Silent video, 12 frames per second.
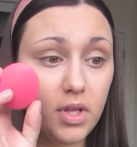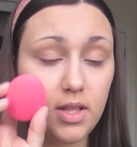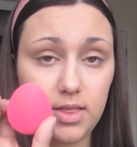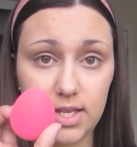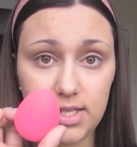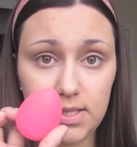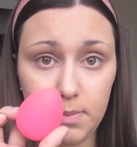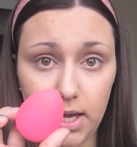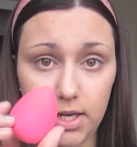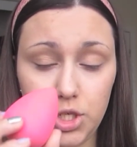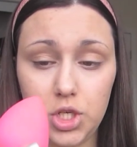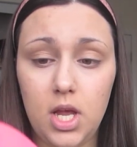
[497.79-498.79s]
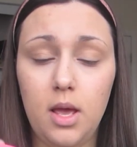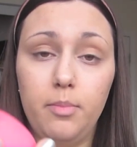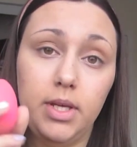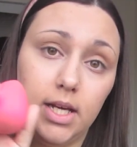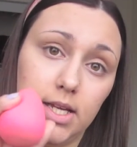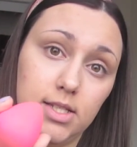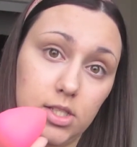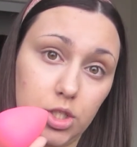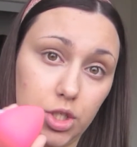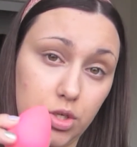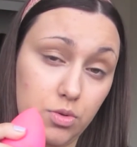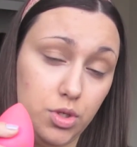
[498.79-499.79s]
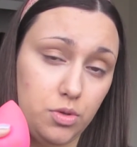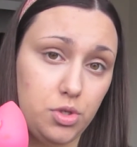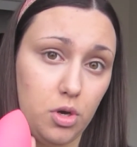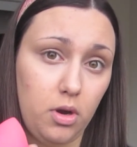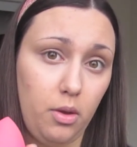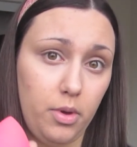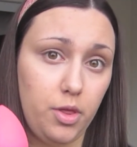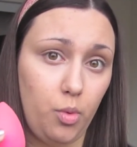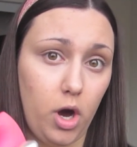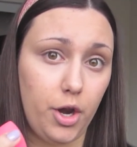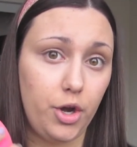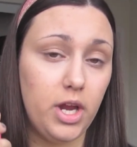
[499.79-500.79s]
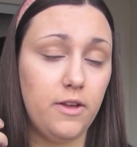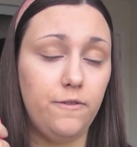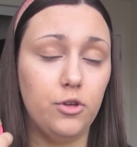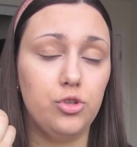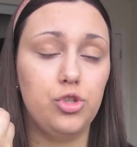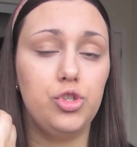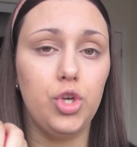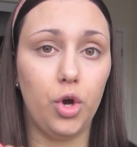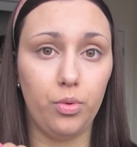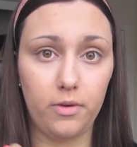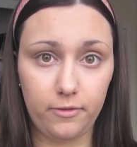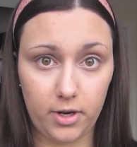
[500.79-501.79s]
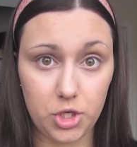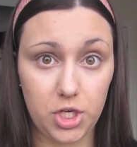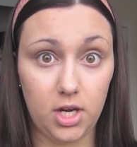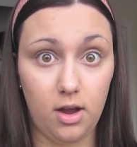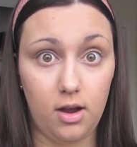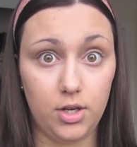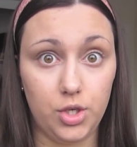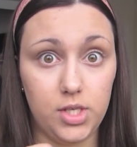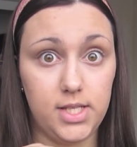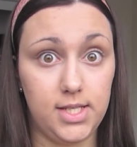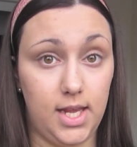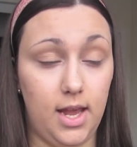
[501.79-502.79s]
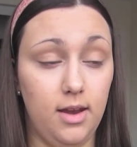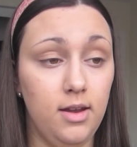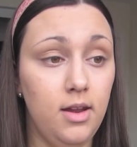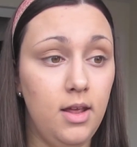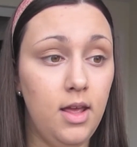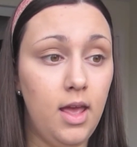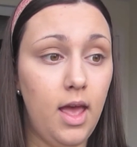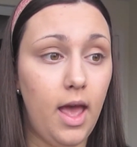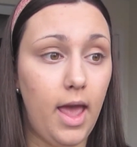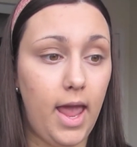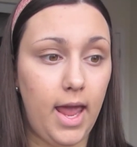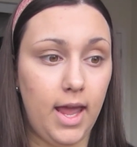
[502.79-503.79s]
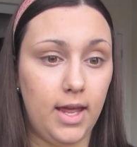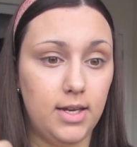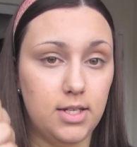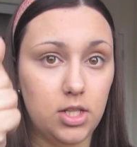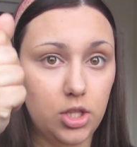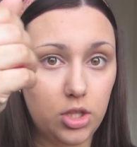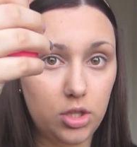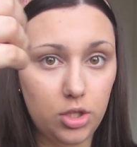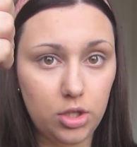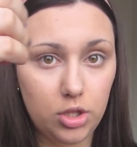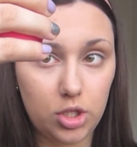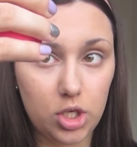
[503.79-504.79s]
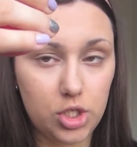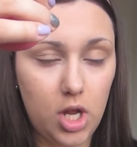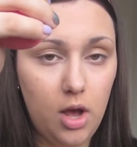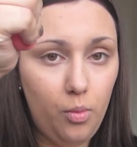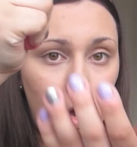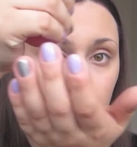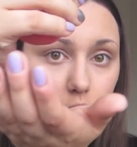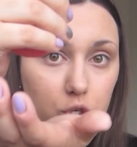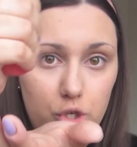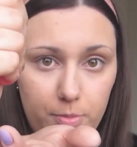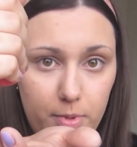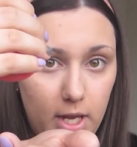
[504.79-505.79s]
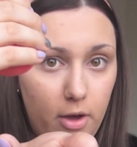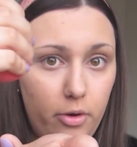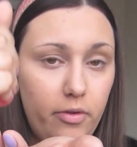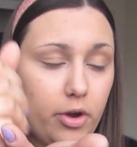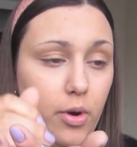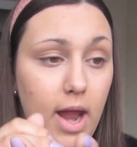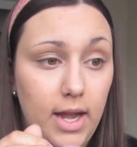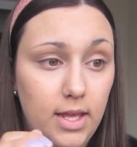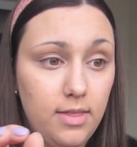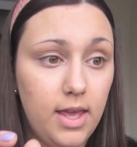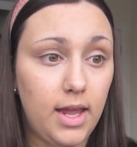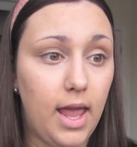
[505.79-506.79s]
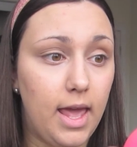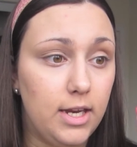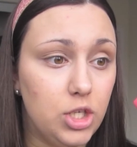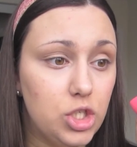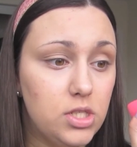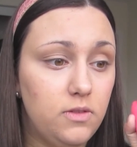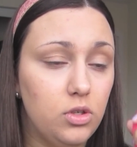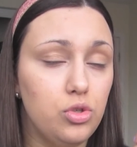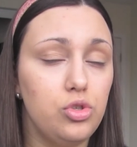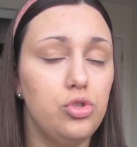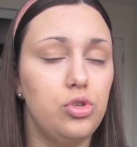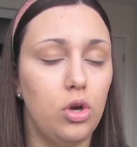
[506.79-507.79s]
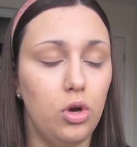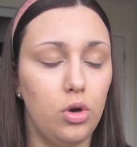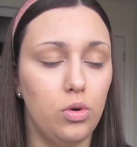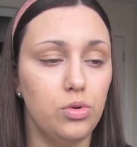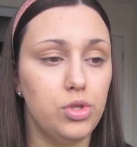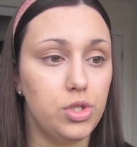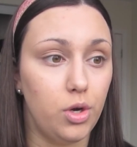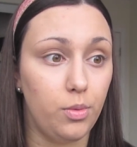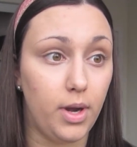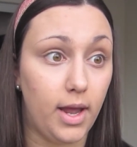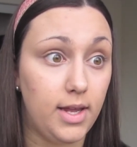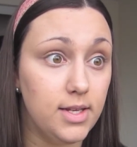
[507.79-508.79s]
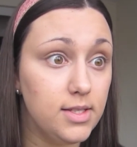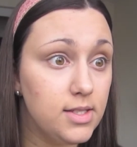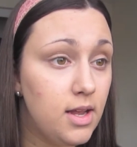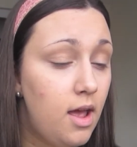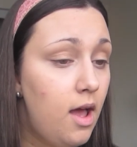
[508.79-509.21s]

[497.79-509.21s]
This sponge, because you do soak it with water, it feels so refreshing on your skin, and there's not water dripping out of it or anything, and it just feels so nice.